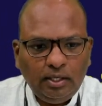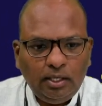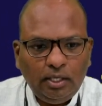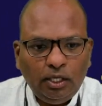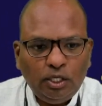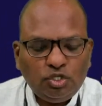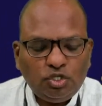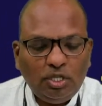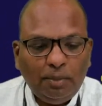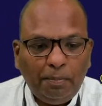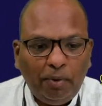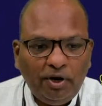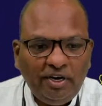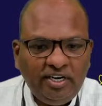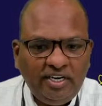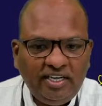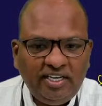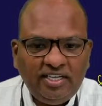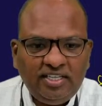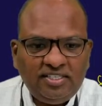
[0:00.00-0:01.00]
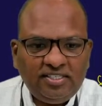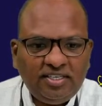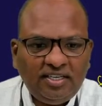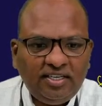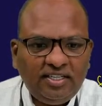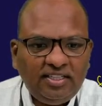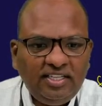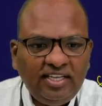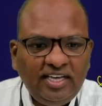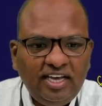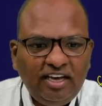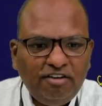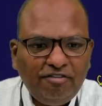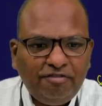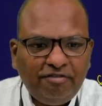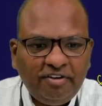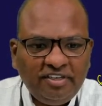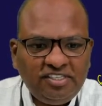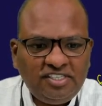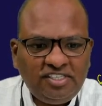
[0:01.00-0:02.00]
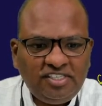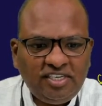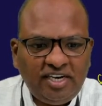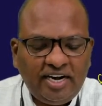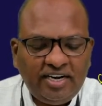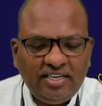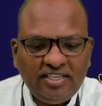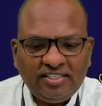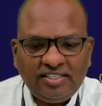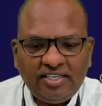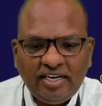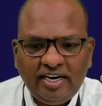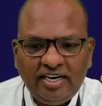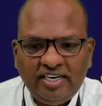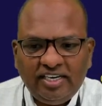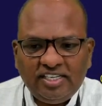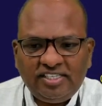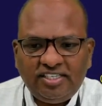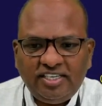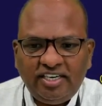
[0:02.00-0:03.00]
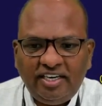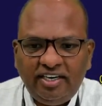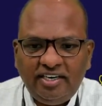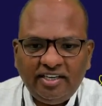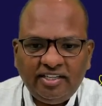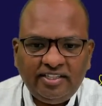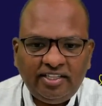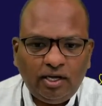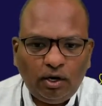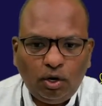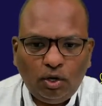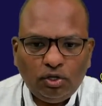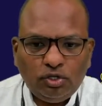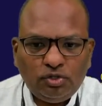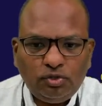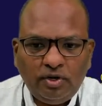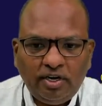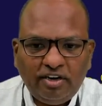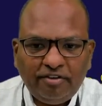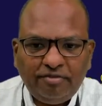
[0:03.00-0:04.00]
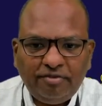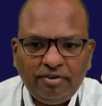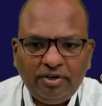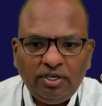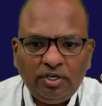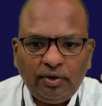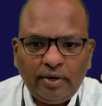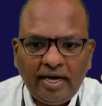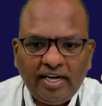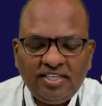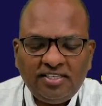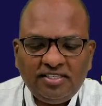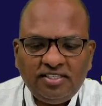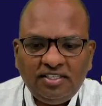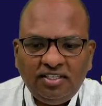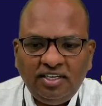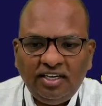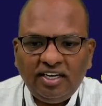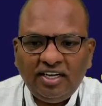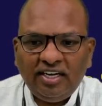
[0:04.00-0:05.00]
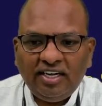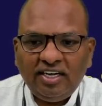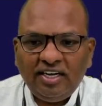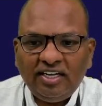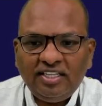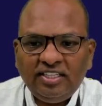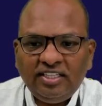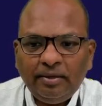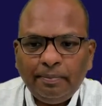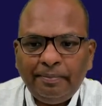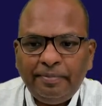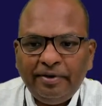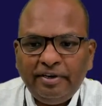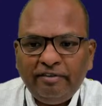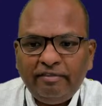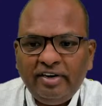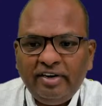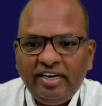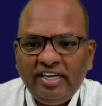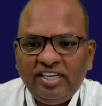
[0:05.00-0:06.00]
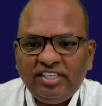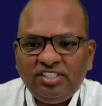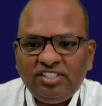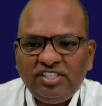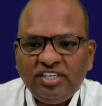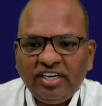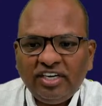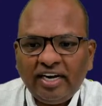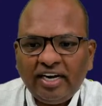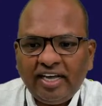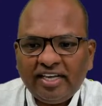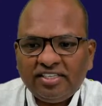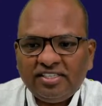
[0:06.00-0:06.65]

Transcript: So the point is, the first and the second estate, they are also referred to as the privileged class.